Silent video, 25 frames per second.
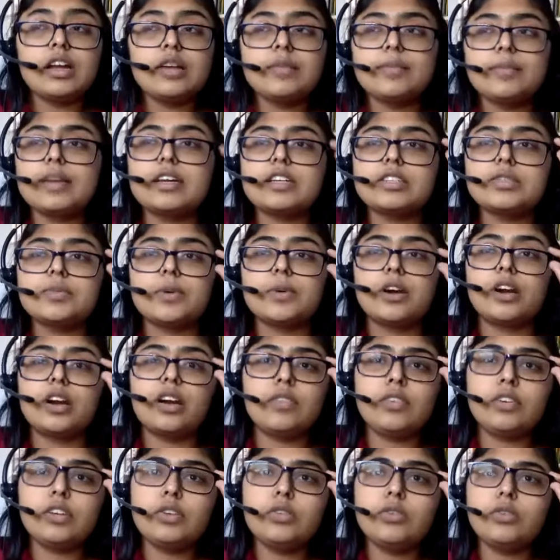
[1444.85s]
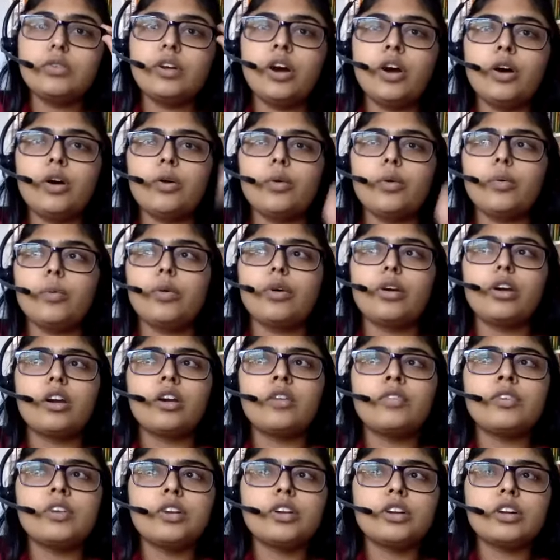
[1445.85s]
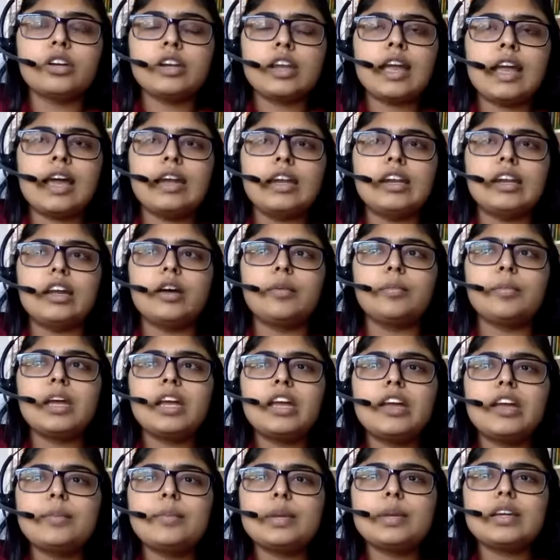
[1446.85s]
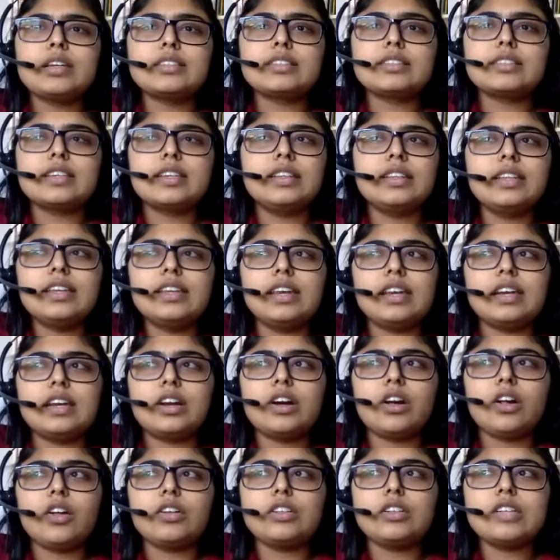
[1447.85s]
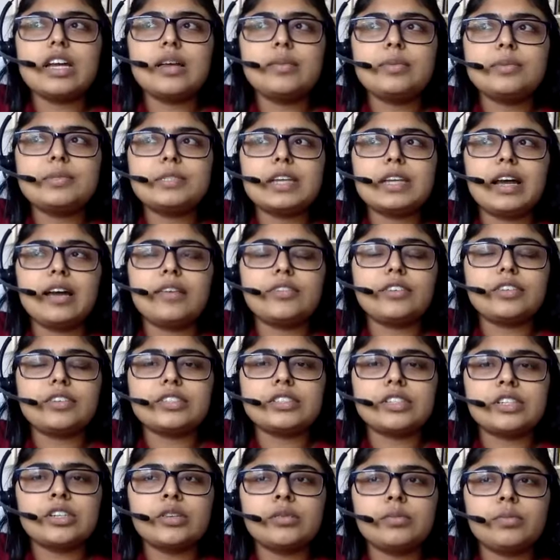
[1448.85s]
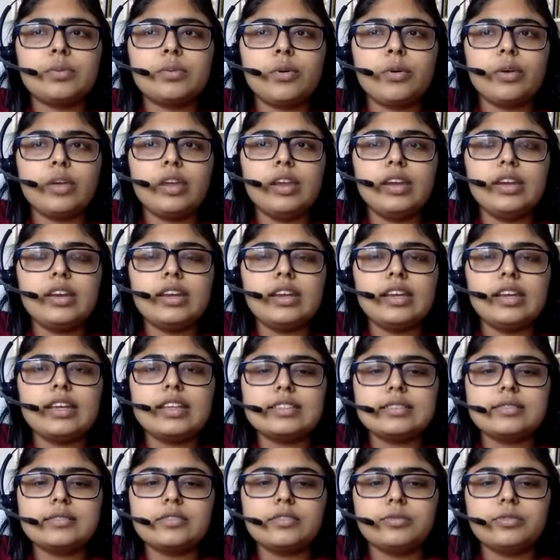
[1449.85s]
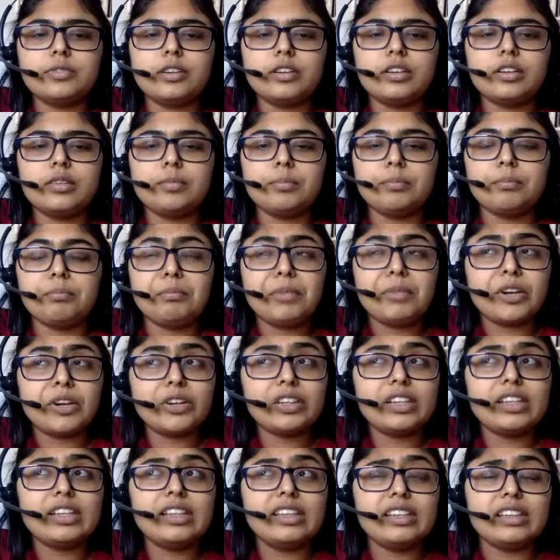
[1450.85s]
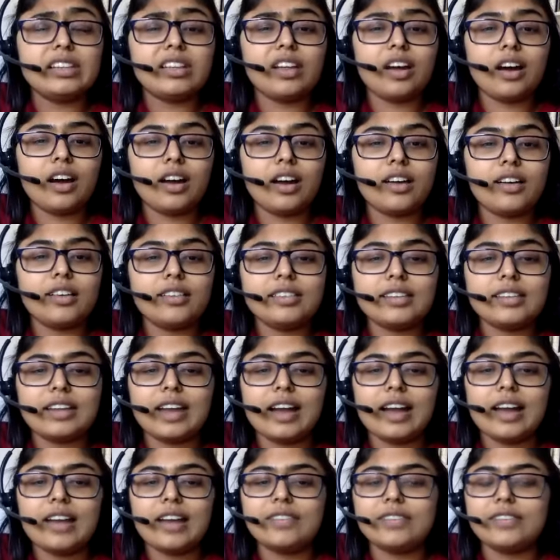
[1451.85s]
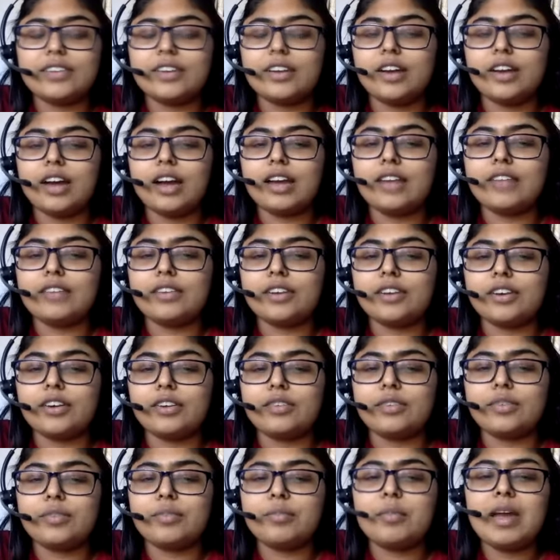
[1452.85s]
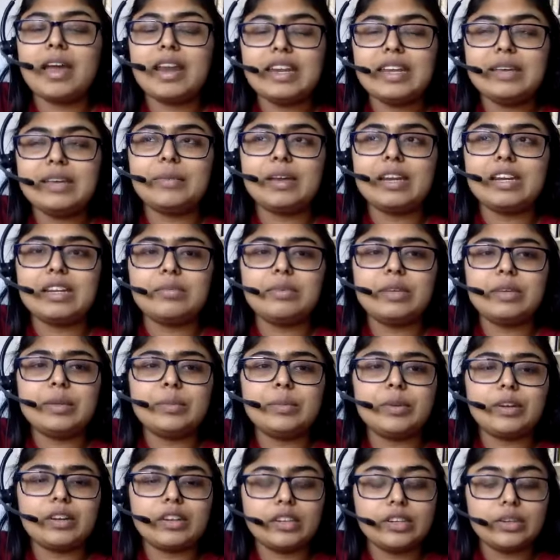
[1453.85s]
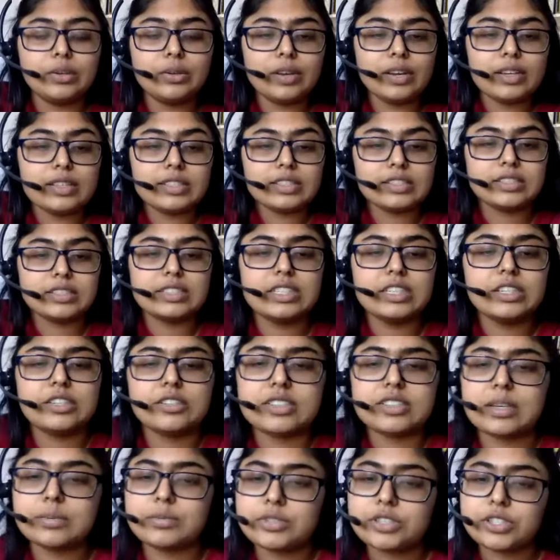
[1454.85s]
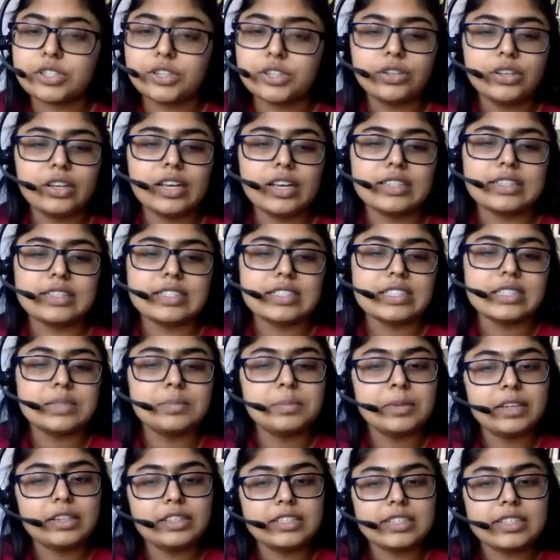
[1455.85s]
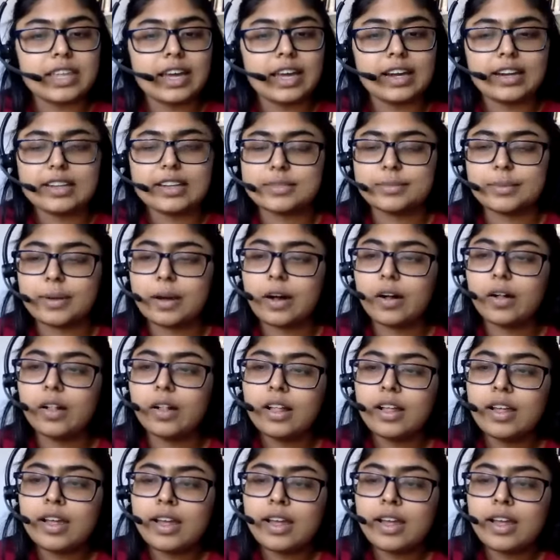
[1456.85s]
Because wherever you go, wherever you're going to end up, because in the end, college apps, after a certain point, it's merely luck, that I've heard from many people. And you guys are seniors, I'm sure you guys can speak to that as well.